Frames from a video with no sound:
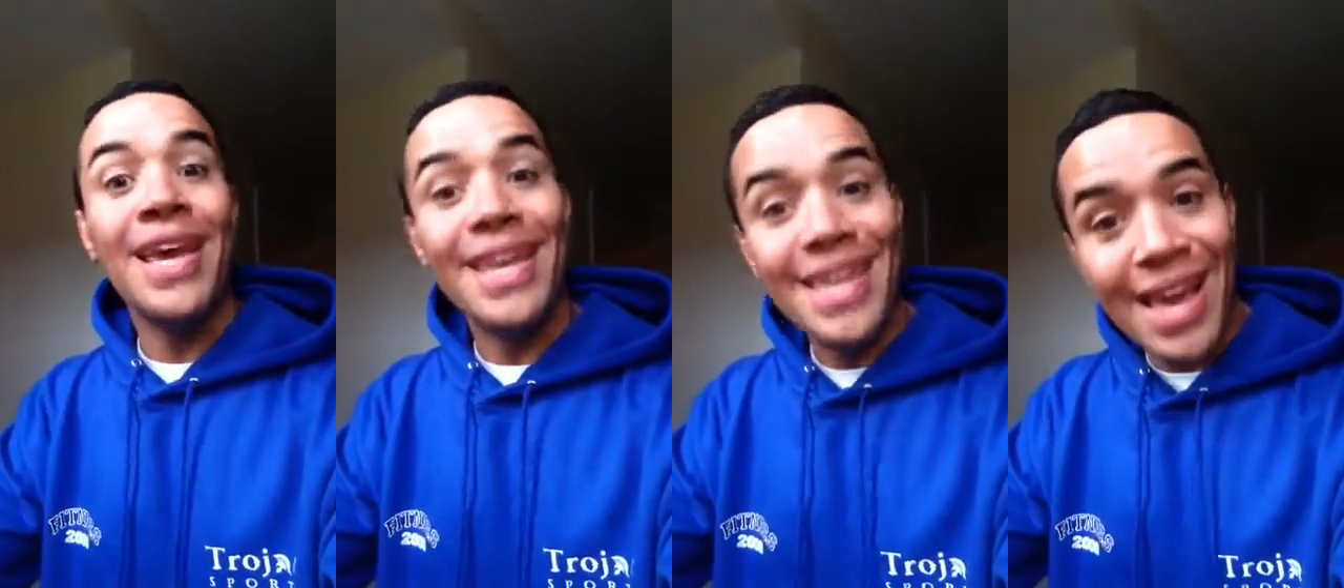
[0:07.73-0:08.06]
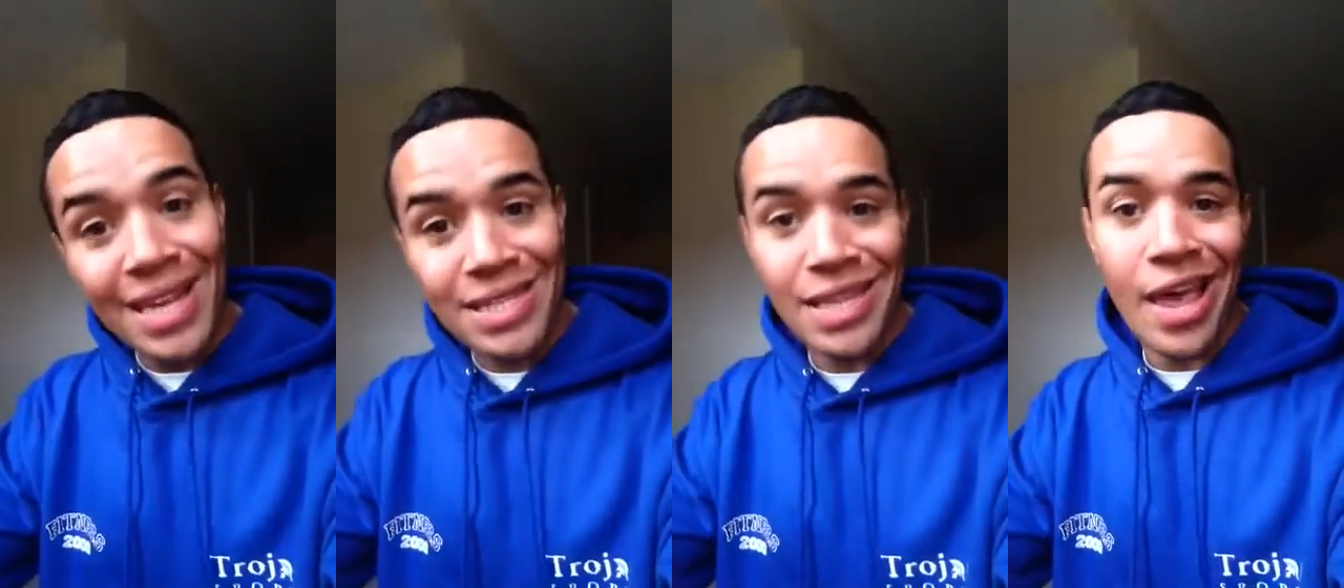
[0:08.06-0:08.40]

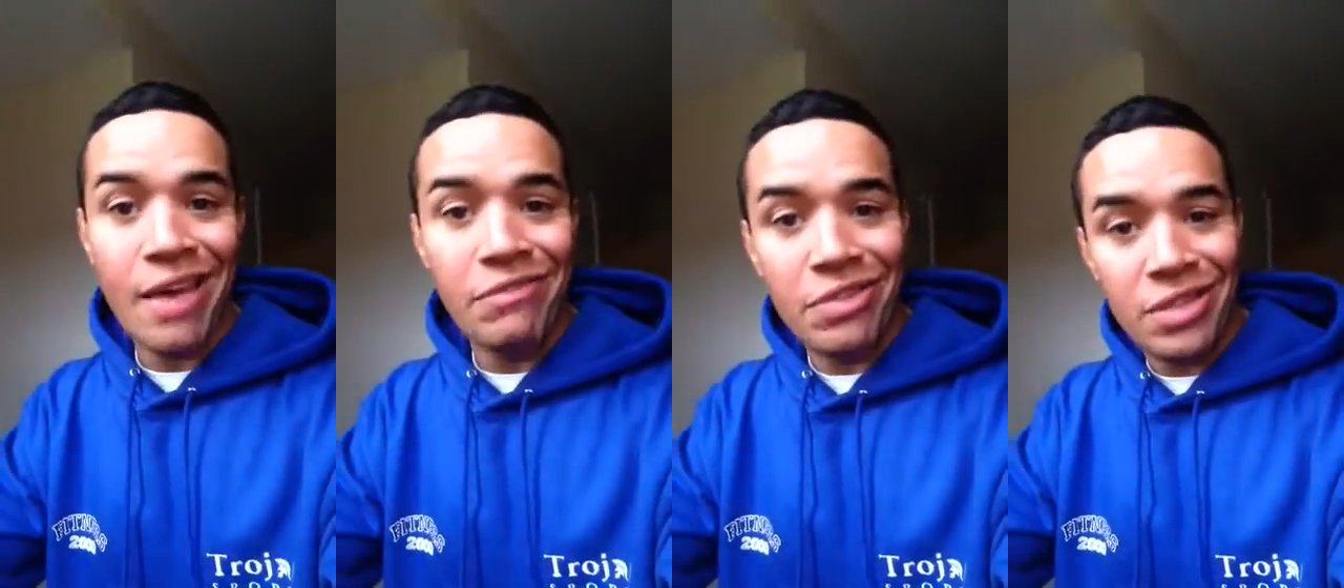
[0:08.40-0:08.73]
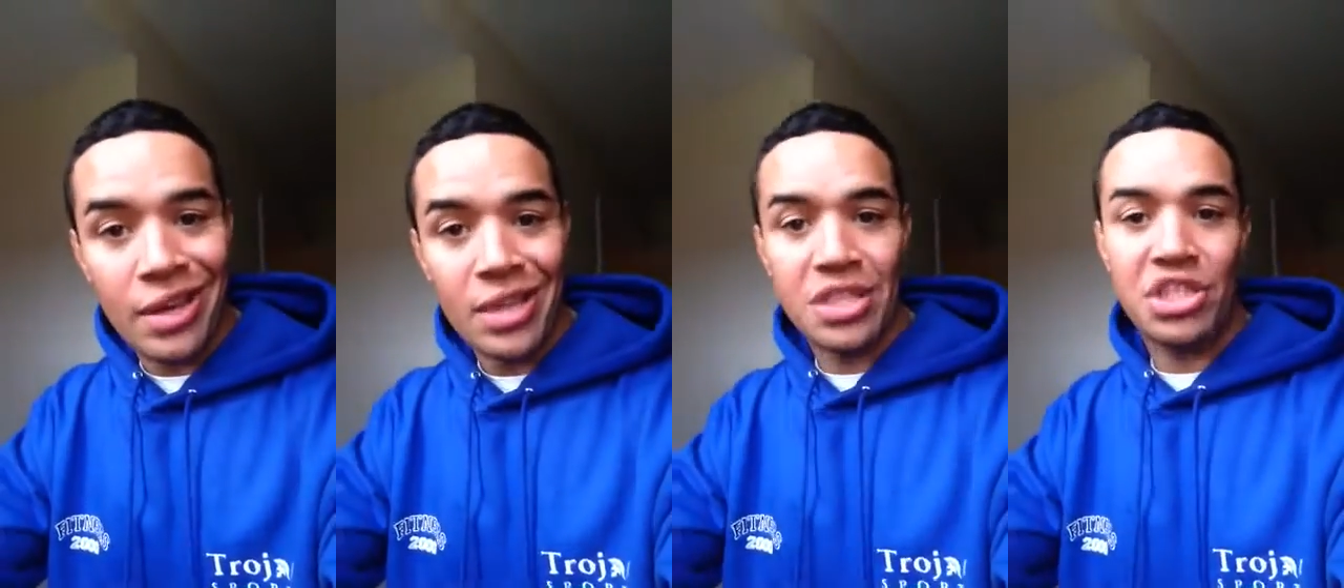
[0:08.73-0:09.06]
Yes,
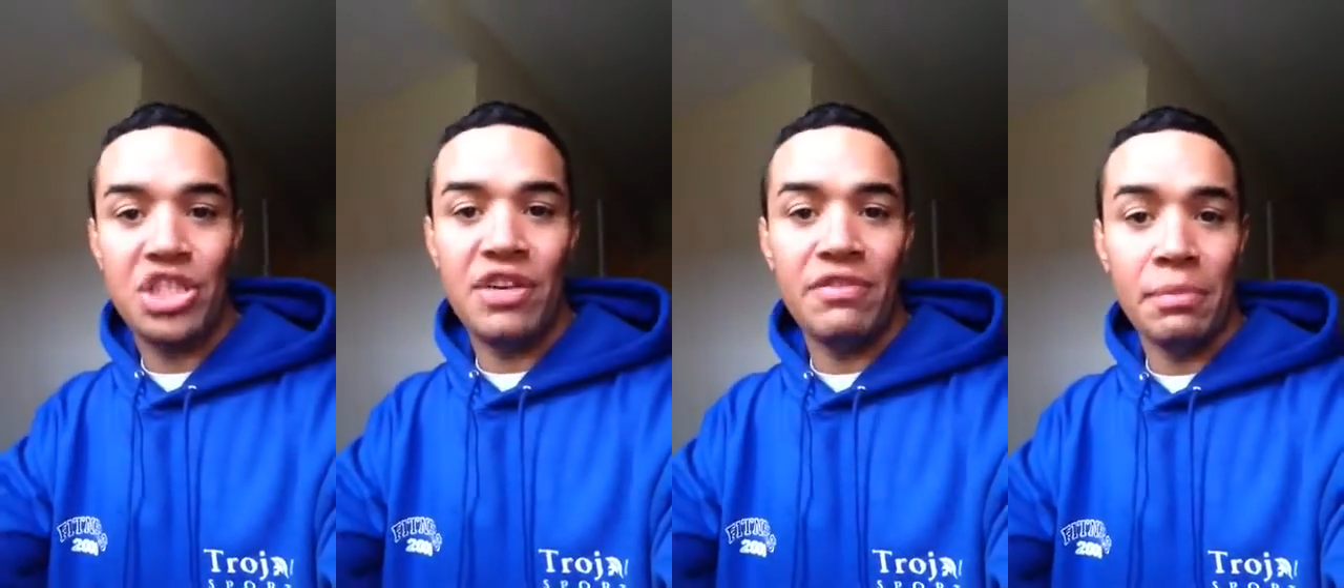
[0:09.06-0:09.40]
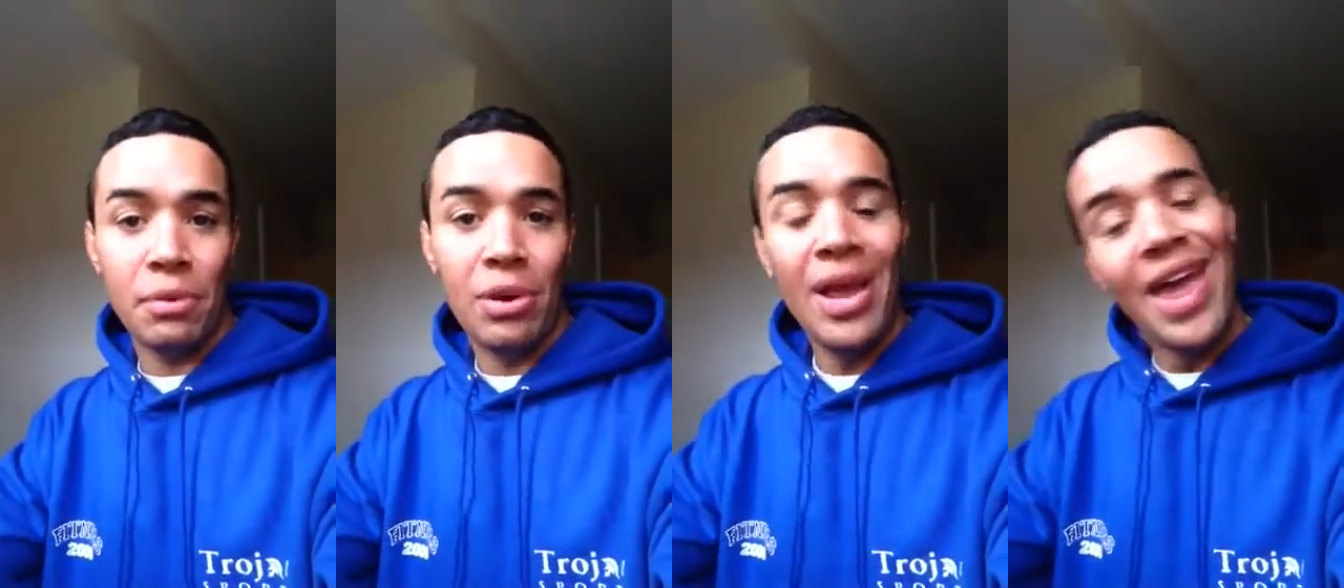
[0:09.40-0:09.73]
everything is
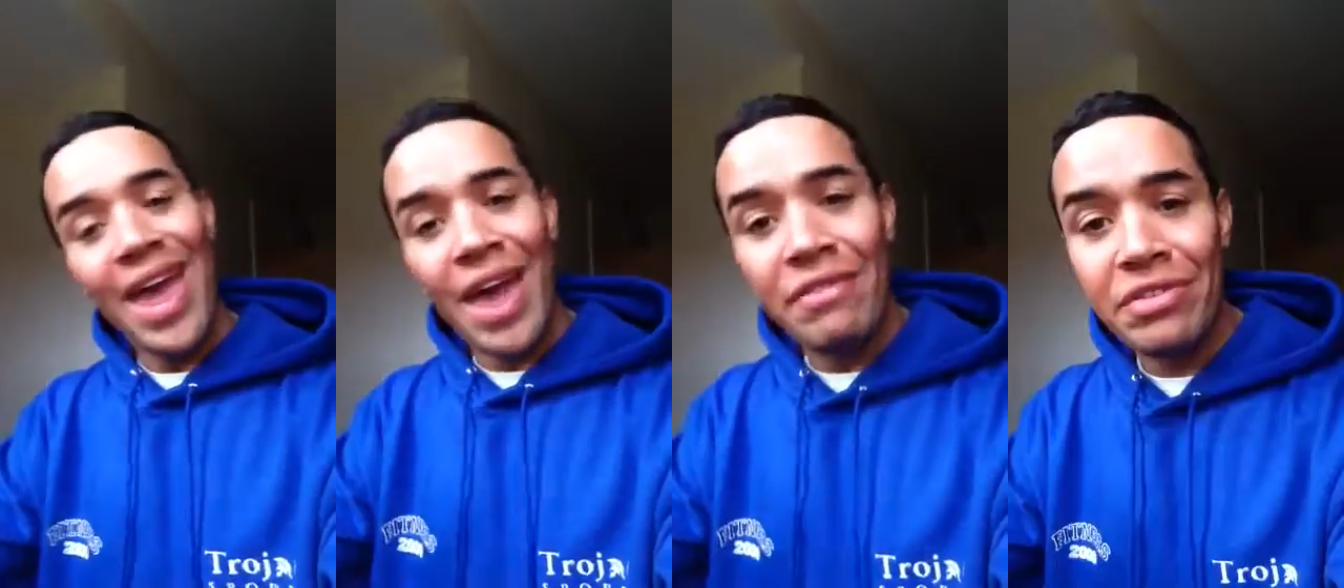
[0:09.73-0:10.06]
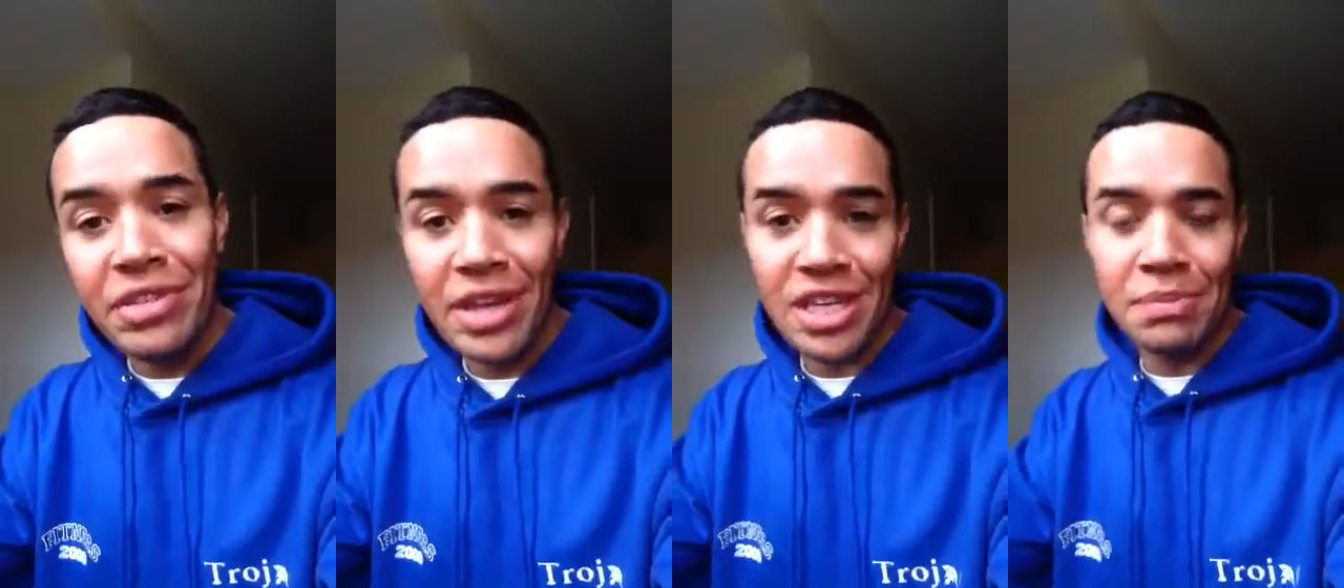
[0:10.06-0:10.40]
achievable,
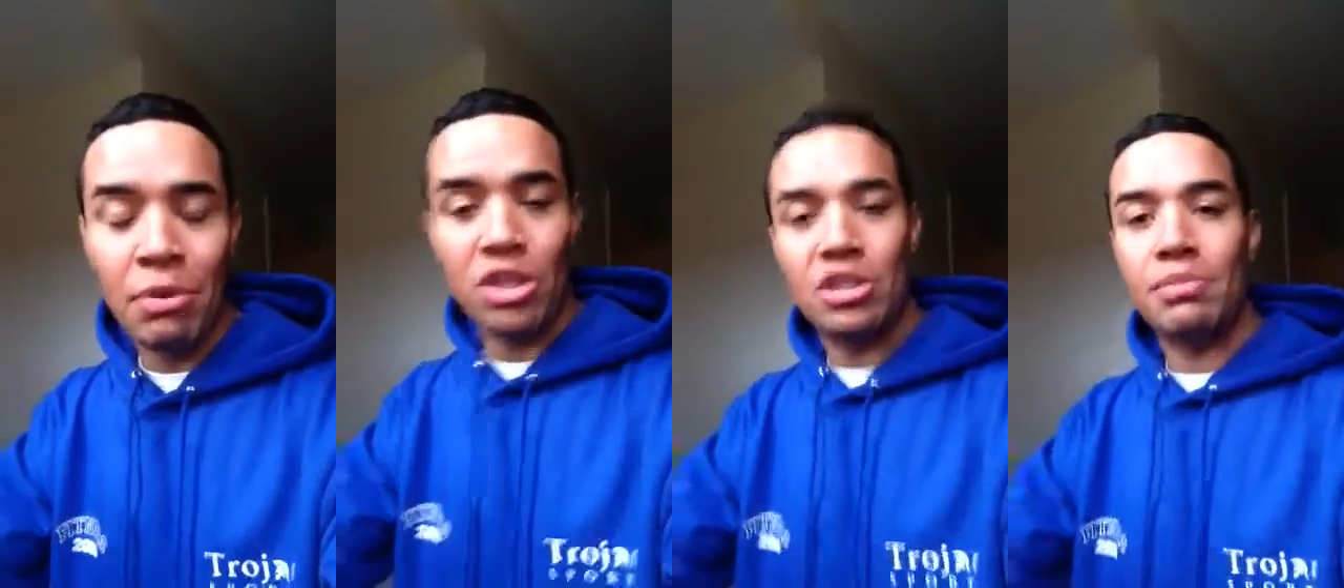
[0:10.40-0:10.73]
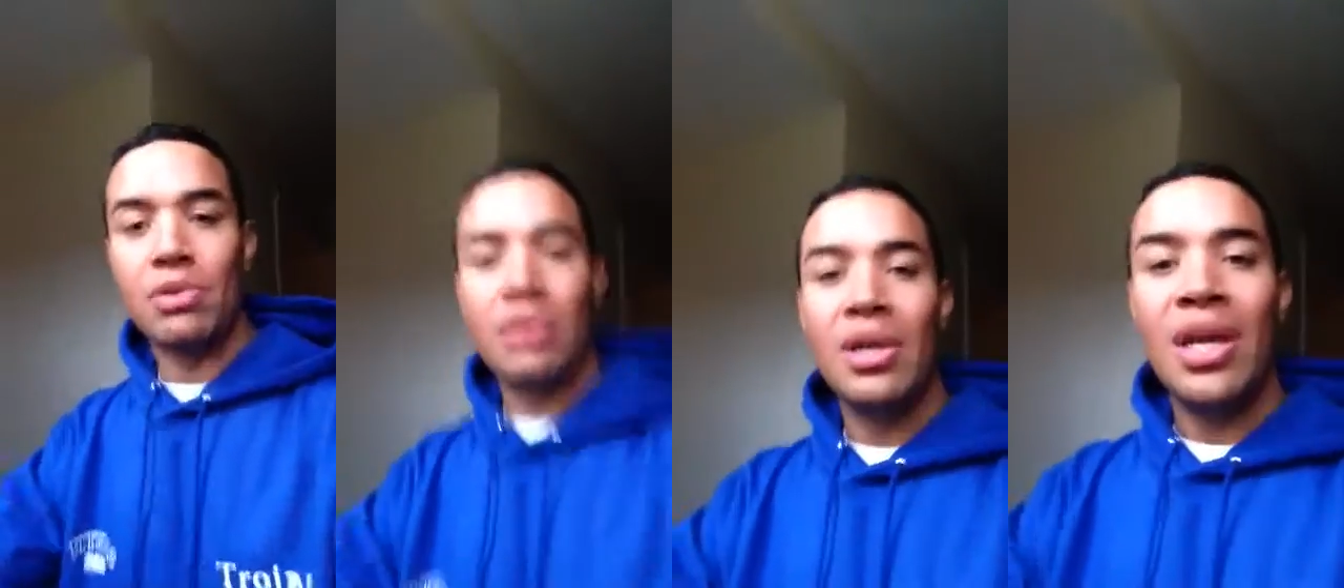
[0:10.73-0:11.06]
everything is
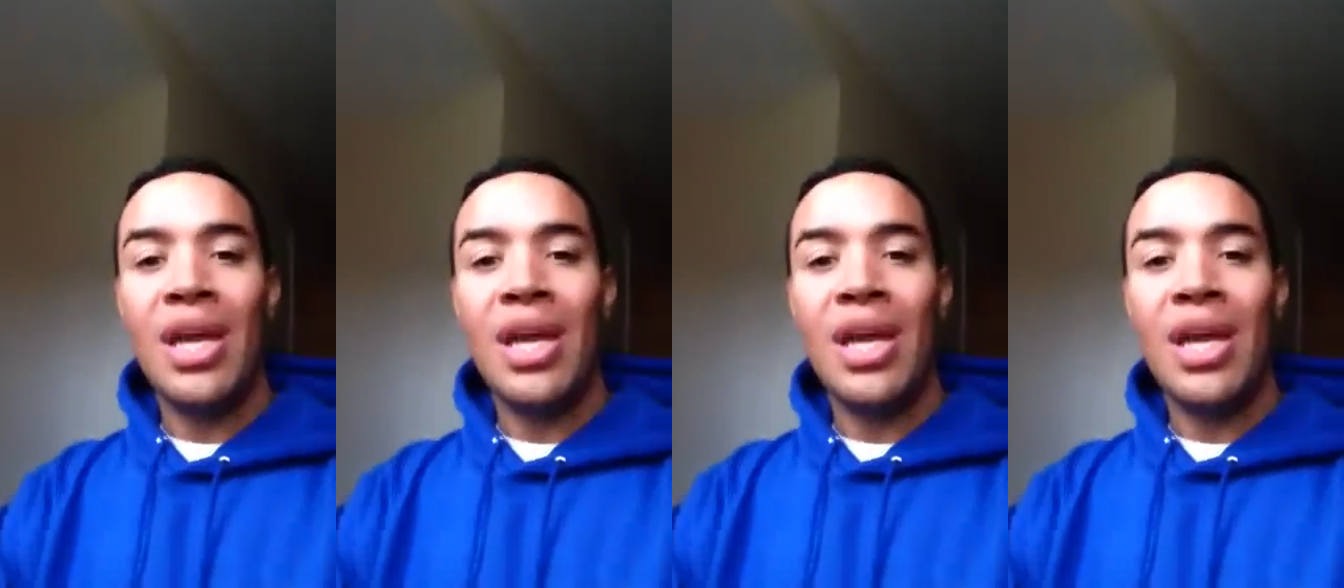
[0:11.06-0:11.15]
possible.